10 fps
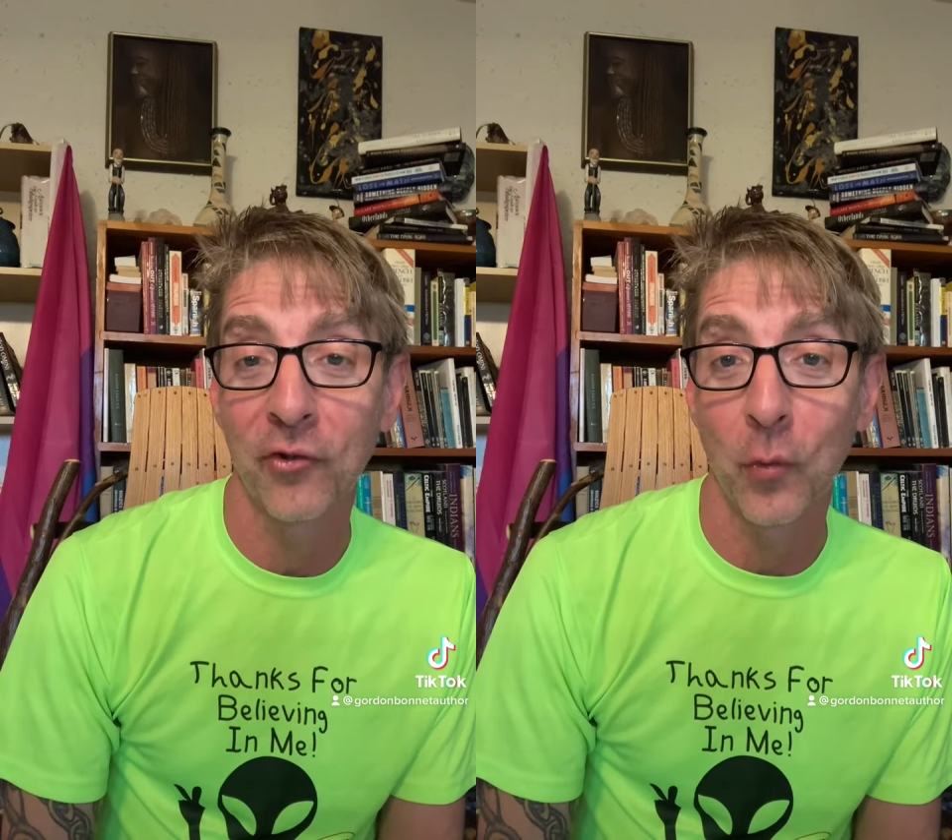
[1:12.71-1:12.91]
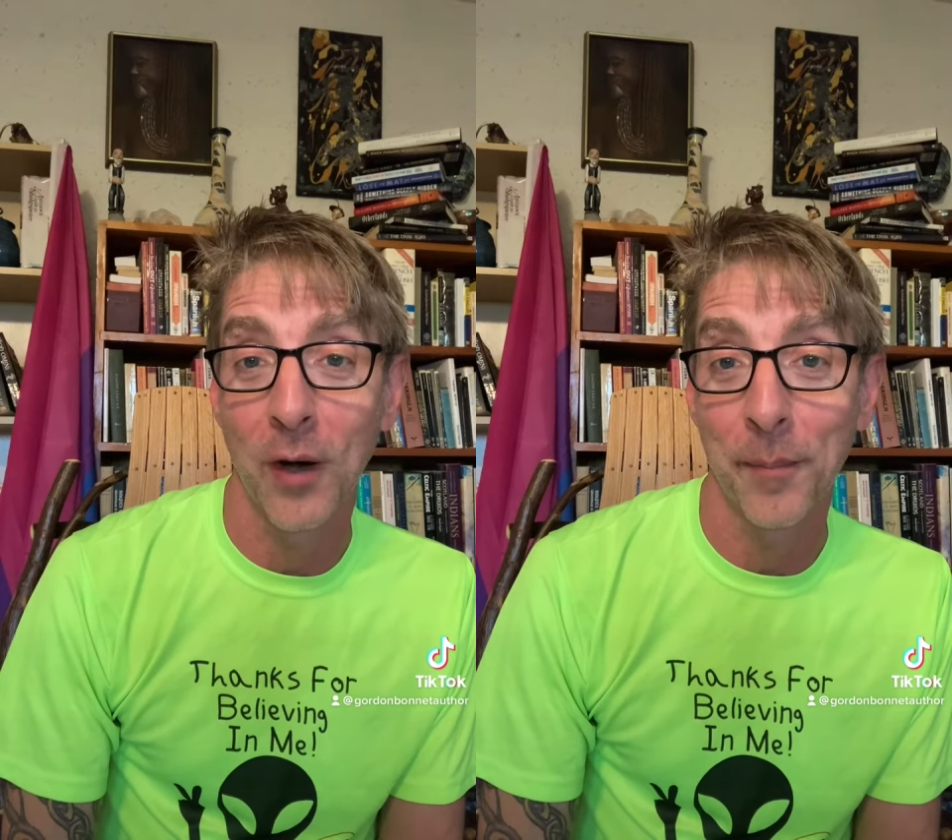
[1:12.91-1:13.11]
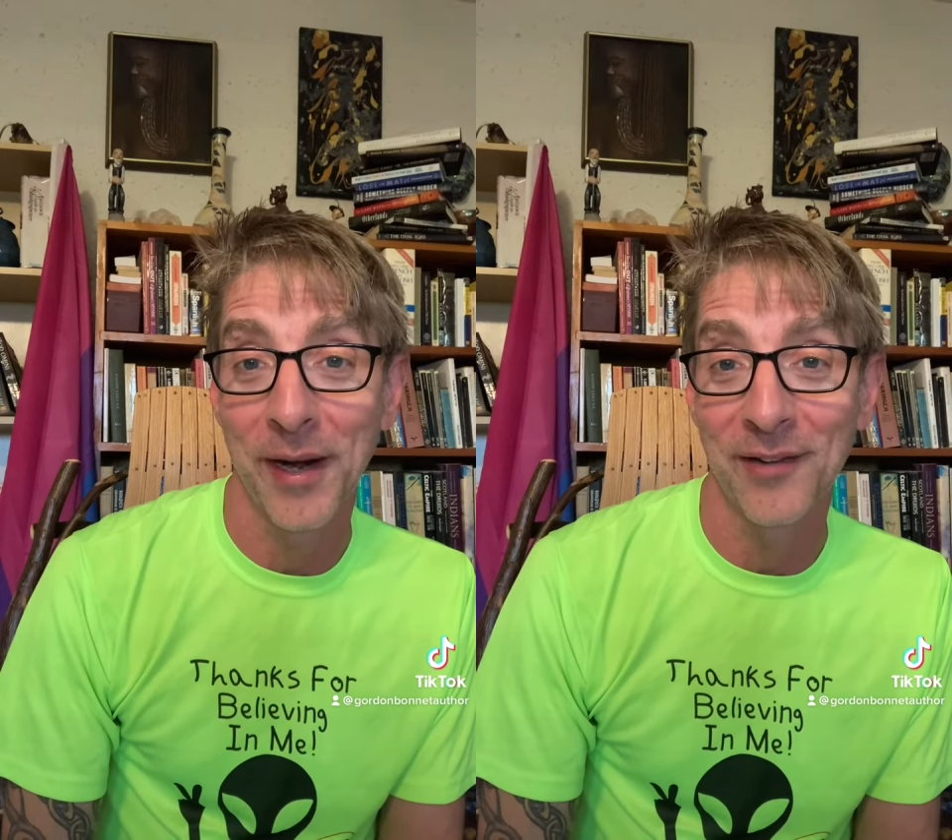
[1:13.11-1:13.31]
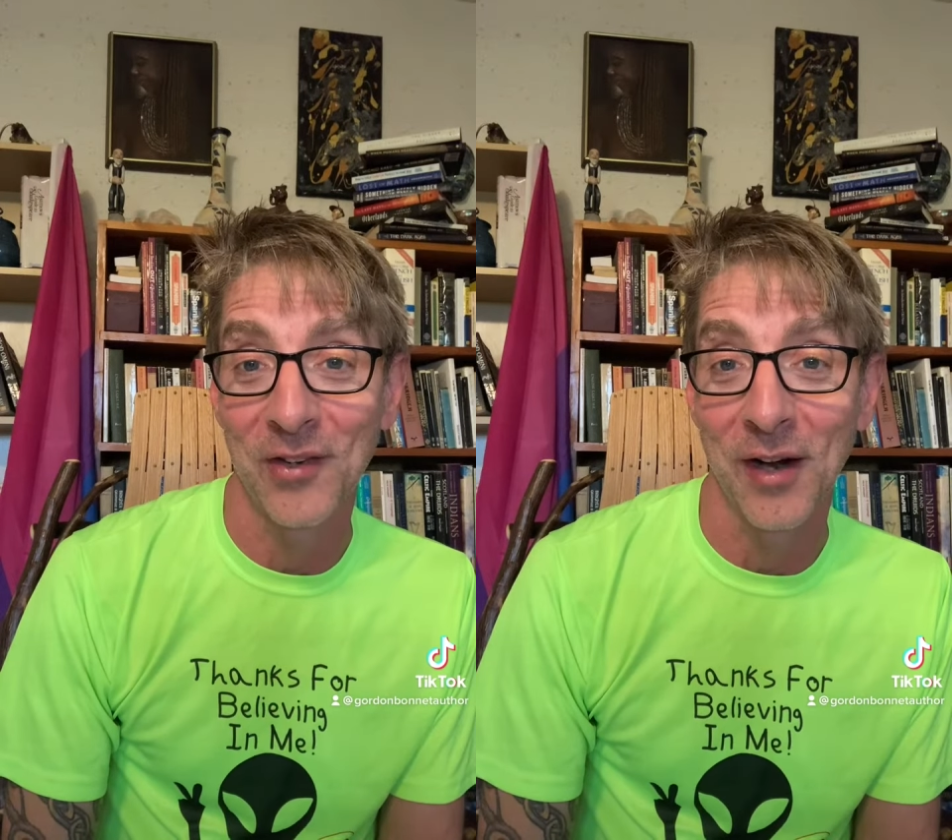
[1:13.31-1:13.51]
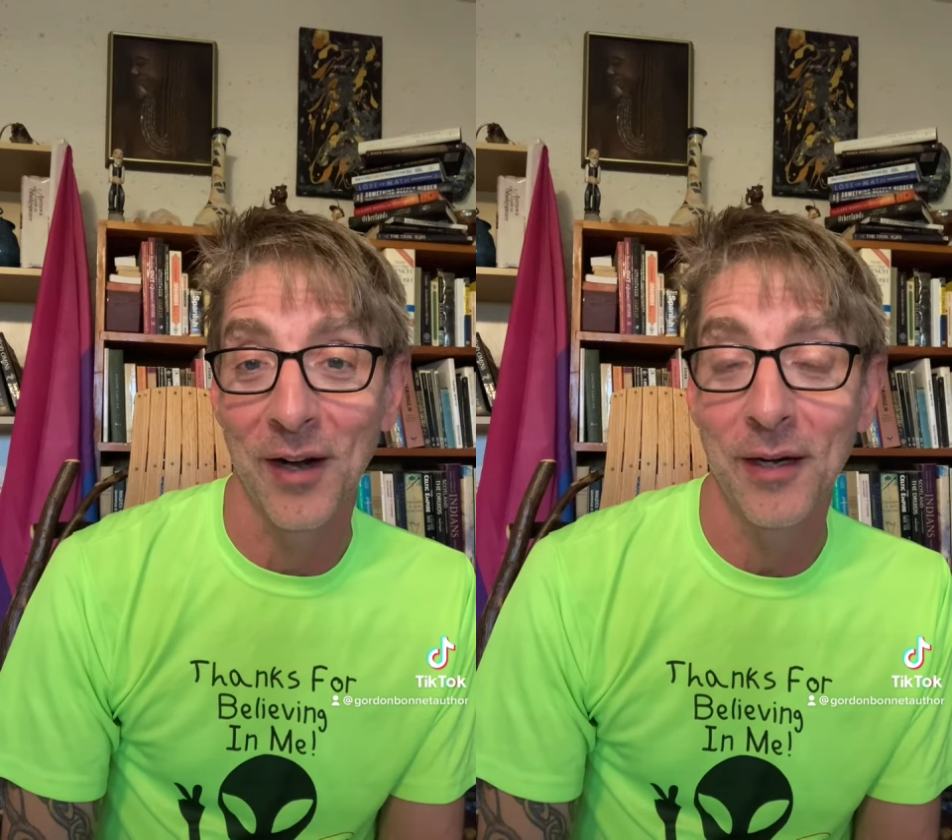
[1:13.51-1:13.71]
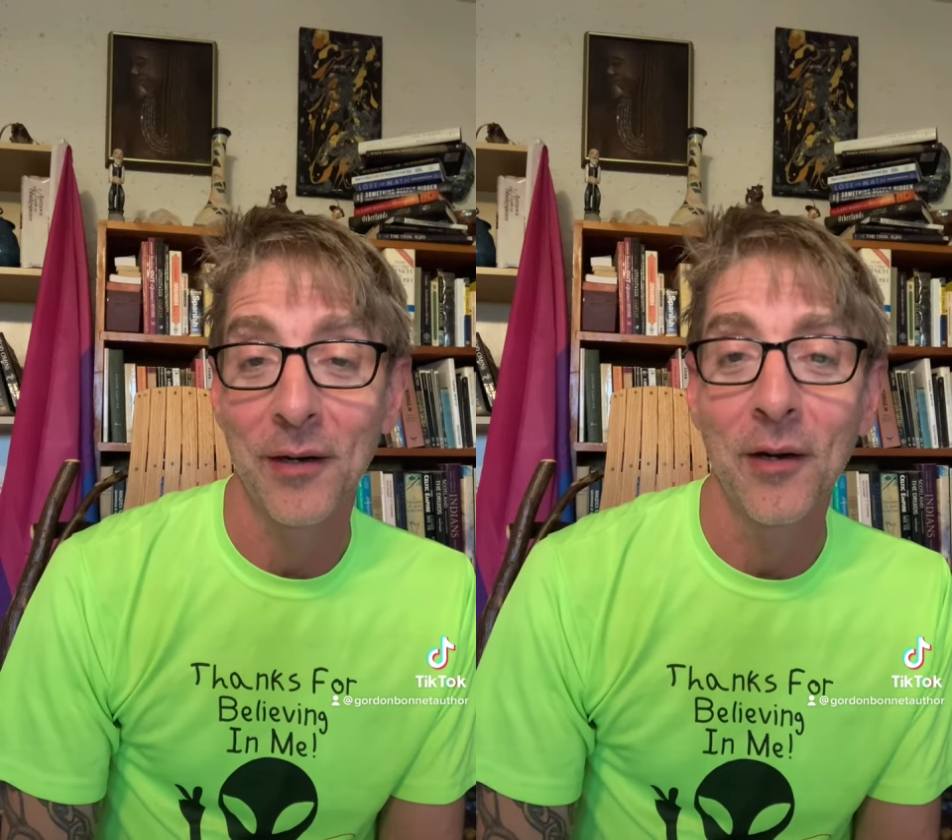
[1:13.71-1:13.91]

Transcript: squarepantsii,